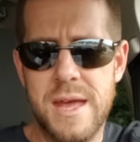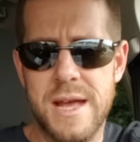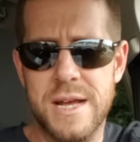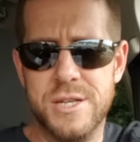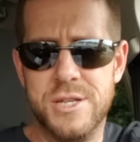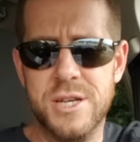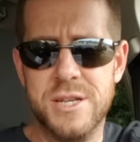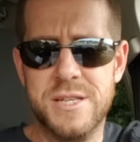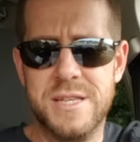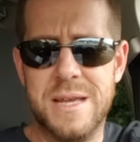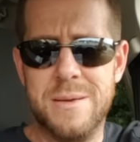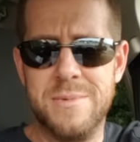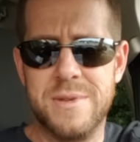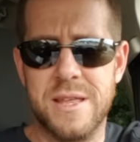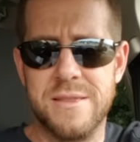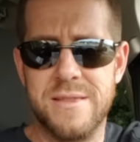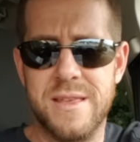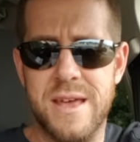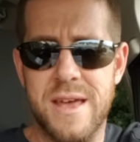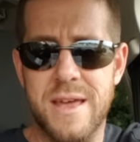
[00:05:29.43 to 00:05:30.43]
It just seems
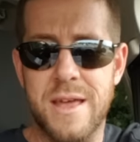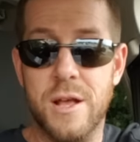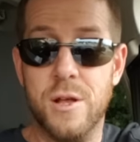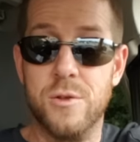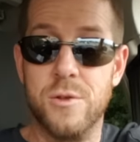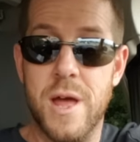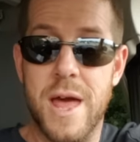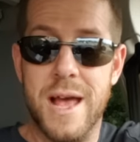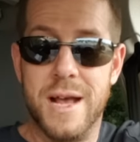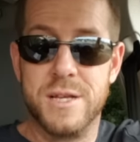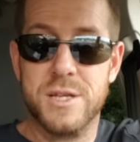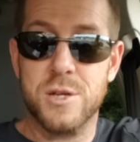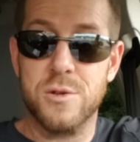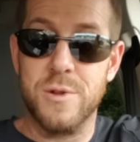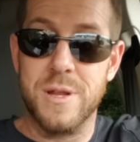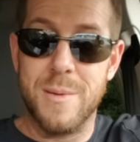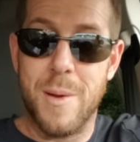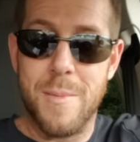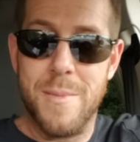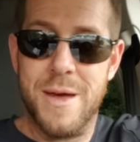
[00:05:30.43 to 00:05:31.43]
that they,
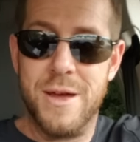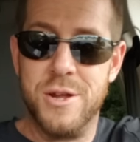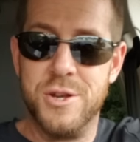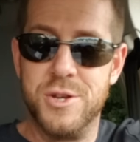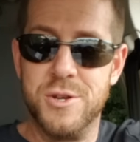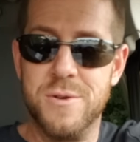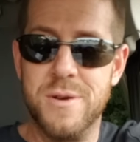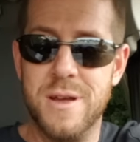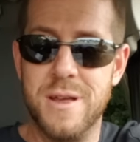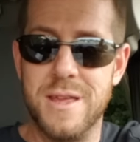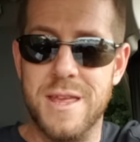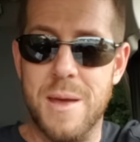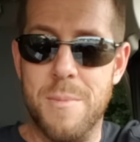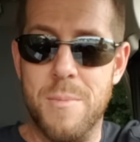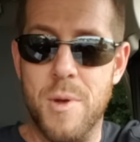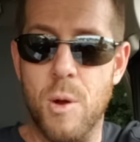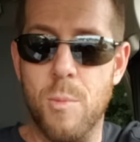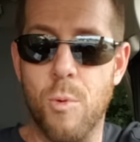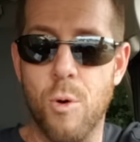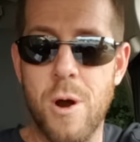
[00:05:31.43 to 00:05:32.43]
excluding my manager,
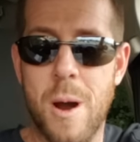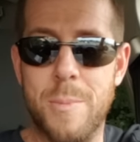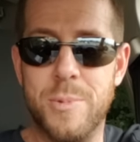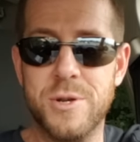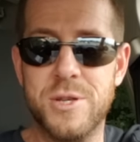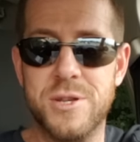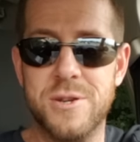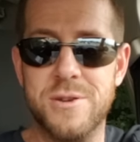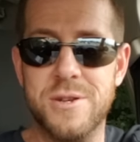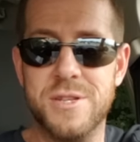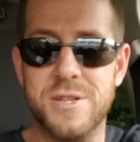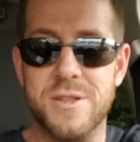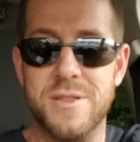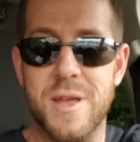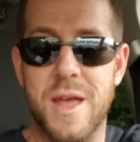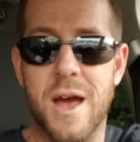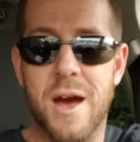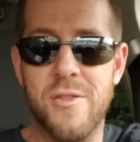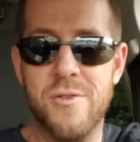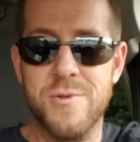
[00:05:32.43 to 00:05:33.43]
give me more opportunities to
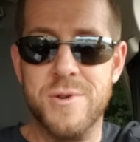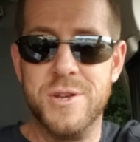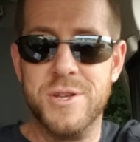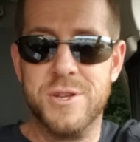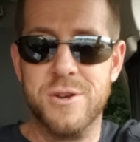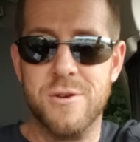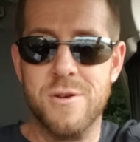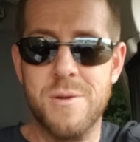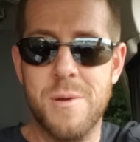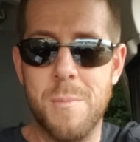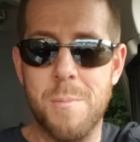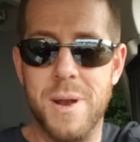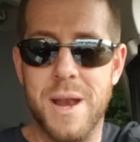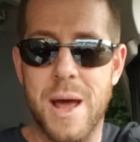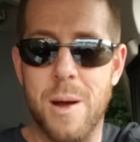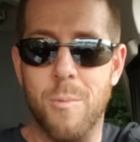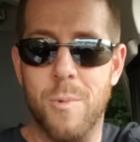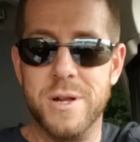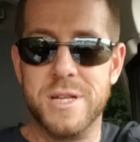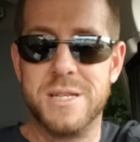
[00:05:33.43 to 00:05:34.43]
the other intern, but
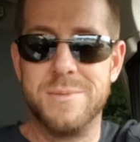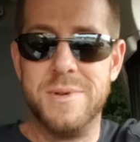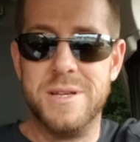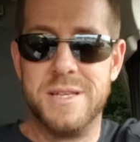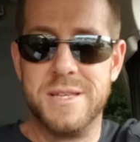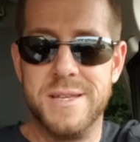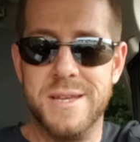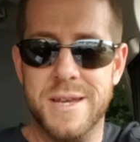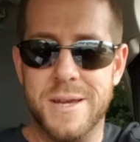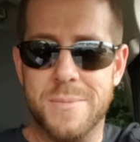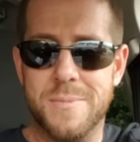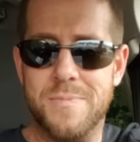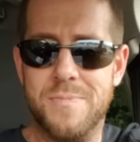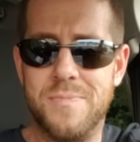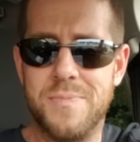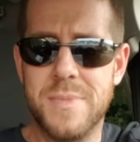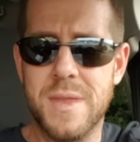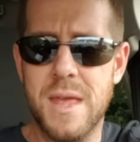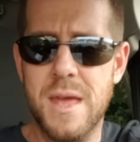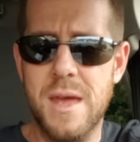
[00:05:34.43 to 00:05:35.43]
I want to be seen.
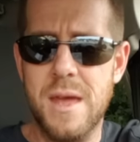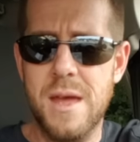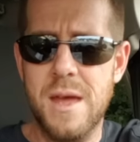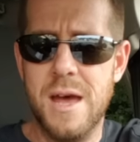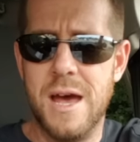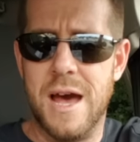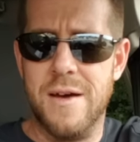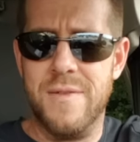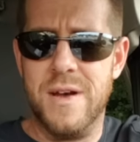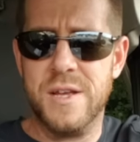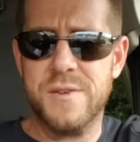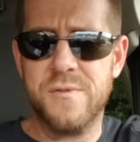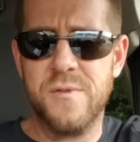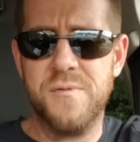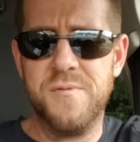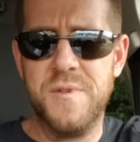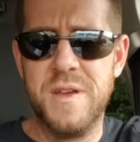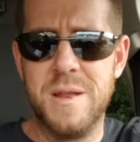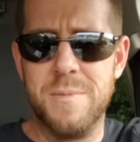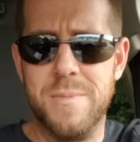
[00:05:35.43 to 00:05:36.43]
I've asked for
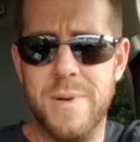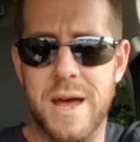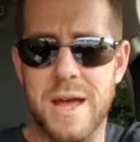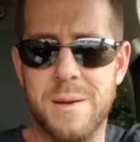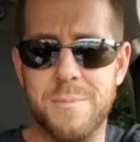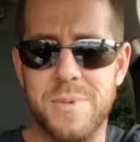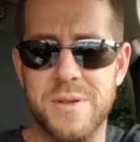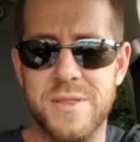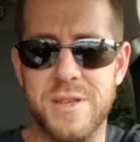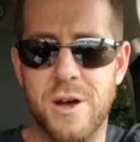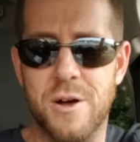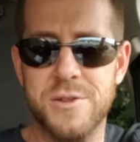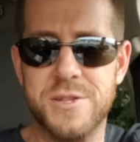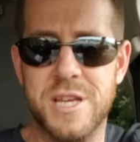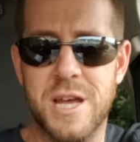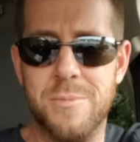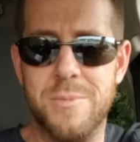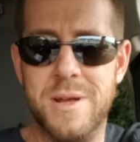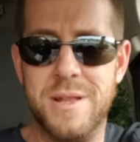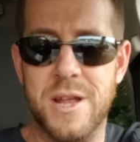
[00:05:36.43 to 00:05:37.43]
feedback, but they all
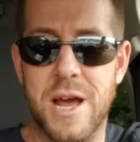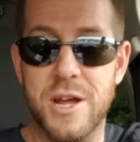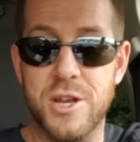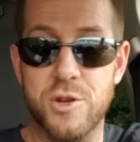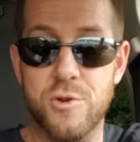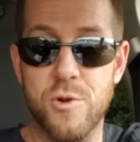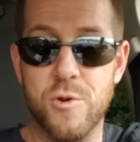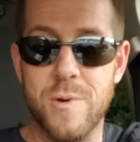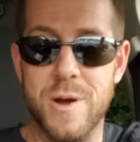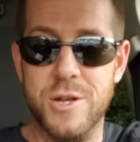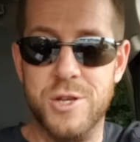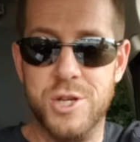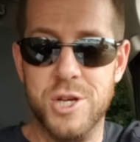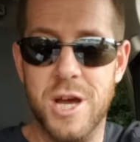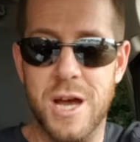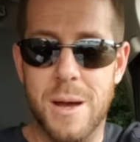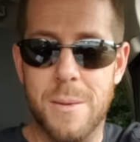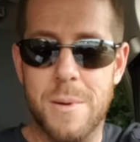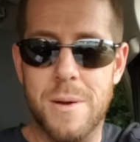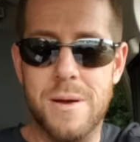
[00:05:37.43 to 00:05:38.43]
tell me I do a great
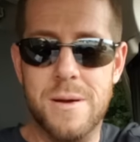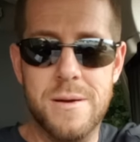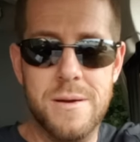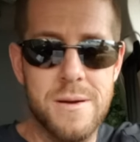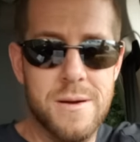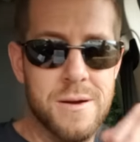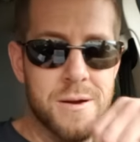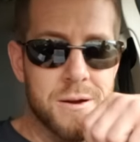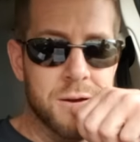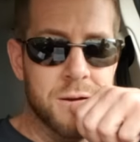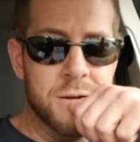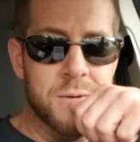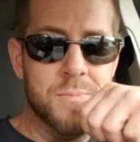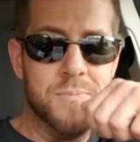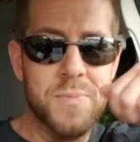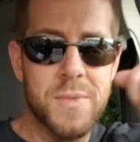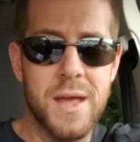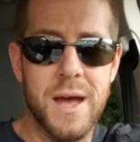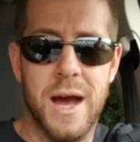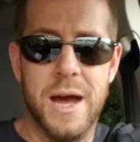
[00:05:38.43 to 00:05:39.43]
job.
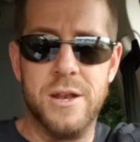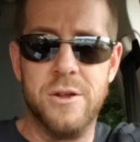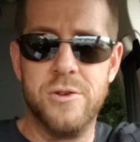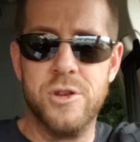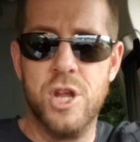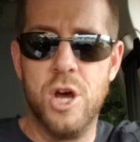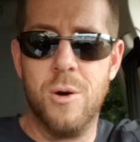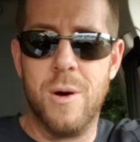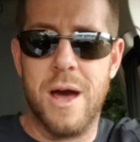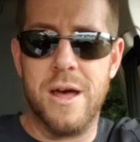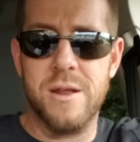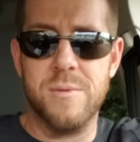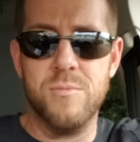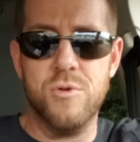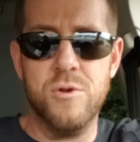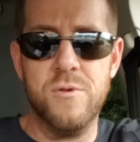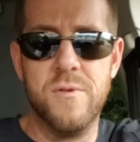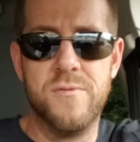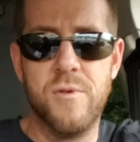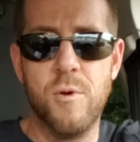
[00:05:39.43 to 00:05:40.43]
I don't know how to
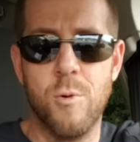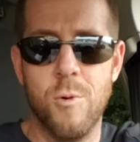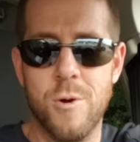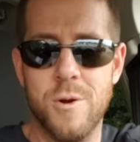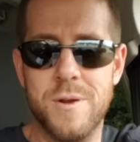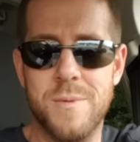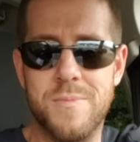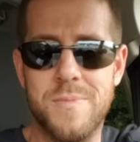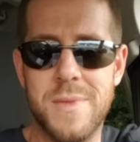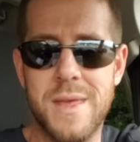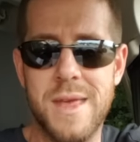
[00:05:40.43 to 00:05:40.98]
move forward.